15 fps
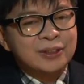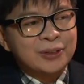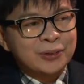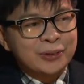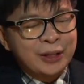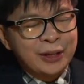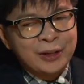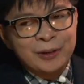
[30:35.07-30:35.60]

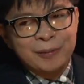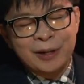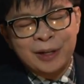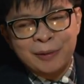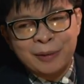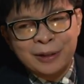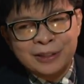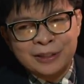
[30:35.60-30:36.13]
So thank you
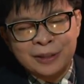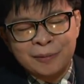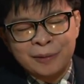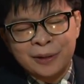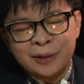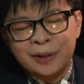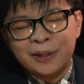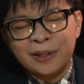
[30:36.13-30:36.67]
very much,
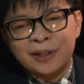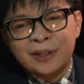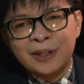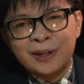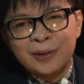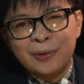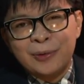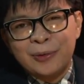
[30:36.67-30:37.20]
Stefan.
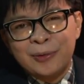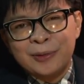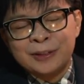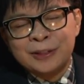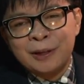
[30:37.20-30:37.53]
Now,